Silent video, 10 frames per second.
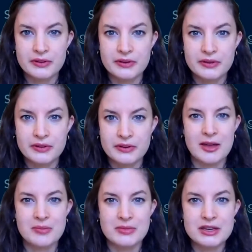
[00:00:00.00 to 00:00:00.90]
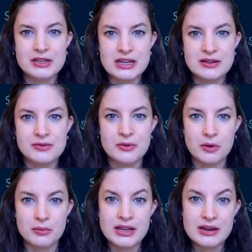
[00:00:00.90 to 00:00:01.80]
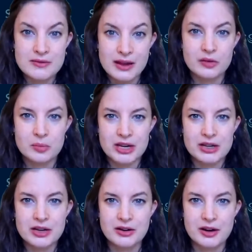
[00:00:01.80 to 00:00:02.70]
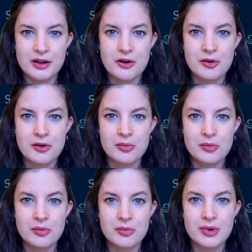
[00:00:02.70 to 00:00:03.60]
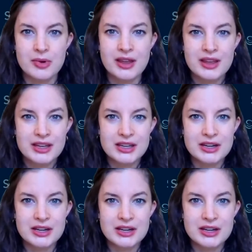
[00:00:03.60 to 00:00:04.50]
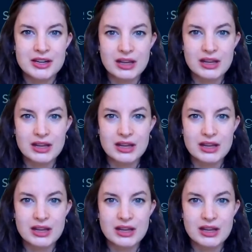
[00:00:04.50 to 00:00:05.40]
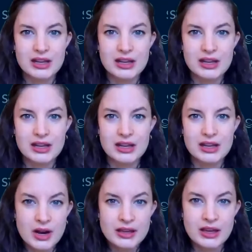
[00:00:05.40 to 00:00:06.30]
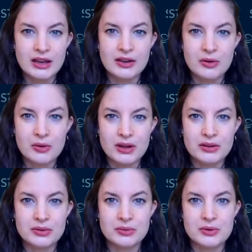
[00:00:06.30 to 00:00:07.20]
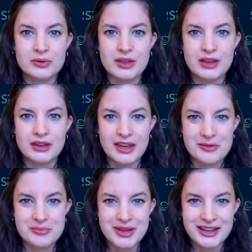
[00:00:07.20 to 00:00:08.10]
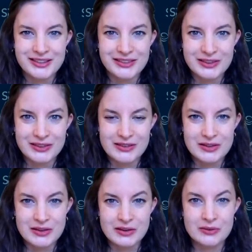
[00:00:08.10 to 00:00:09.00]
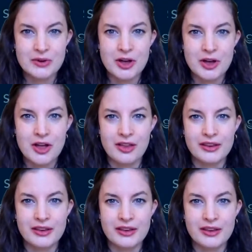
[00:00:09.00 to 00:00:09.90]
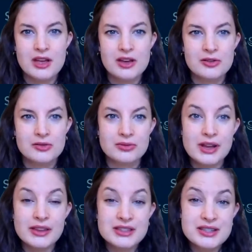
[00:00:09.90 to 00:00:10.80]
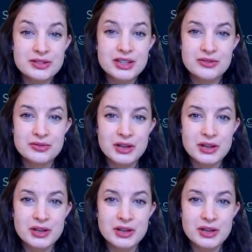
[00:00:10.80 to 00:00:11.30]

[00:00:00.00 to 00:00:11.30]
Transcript: the need for reinvestment here at home. It really was striking going through the campaign season in this fall and seeing how